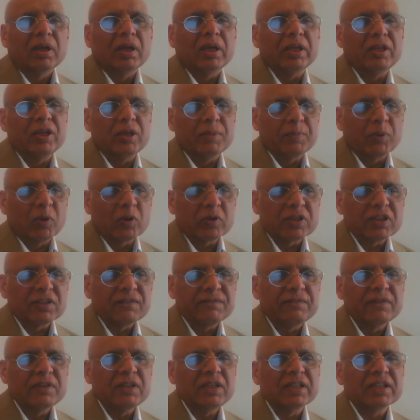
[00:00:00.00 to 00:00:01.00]
He reported
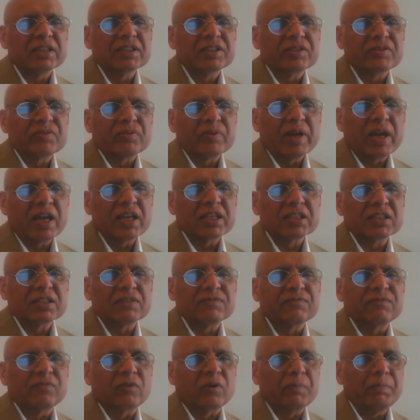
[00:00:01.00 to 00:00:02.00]
feeling stressed
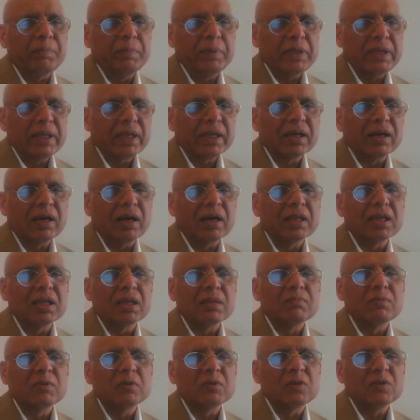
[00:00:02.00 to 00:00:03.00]
for being
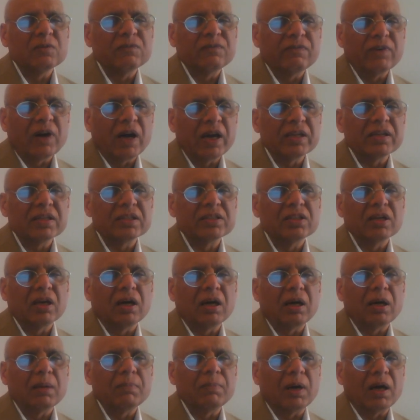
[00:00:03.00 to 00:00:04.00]
unable to find a
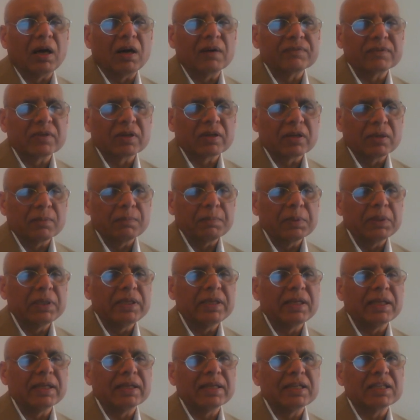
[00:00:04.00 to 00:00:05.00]
job after
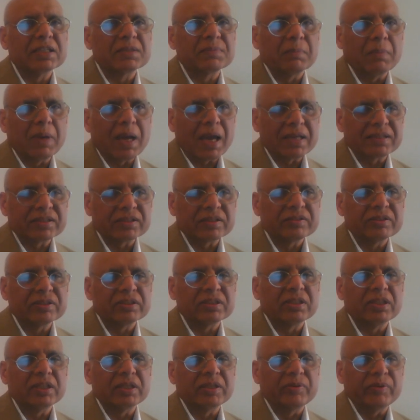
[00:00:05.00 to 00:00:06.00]
completing his
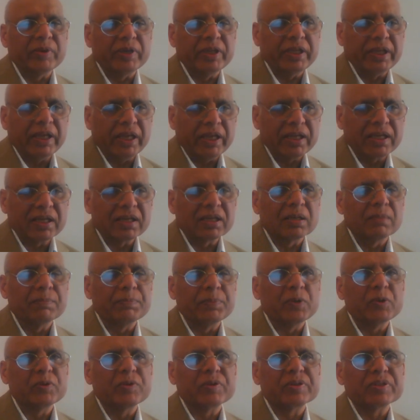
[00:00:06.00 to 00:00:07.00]
master's degree in
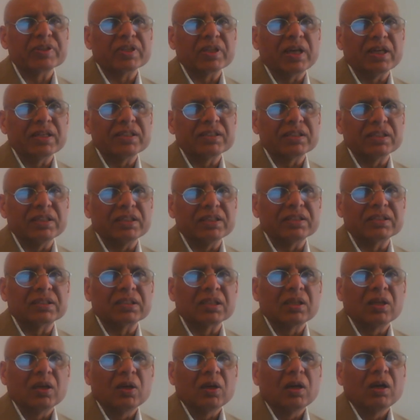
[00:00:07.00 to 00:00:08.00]
computer
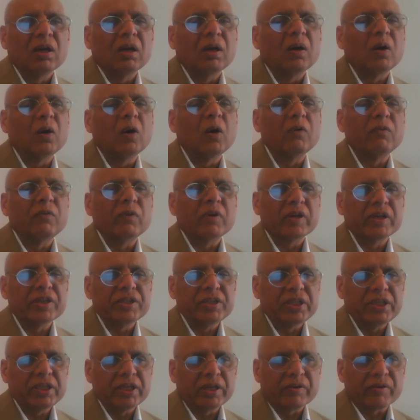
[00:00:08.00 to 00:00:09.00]
sciences over a
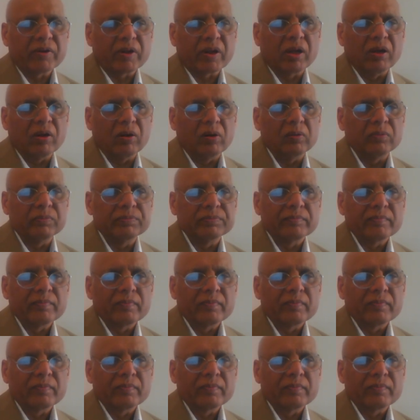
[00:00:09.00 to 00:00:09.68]
year ago.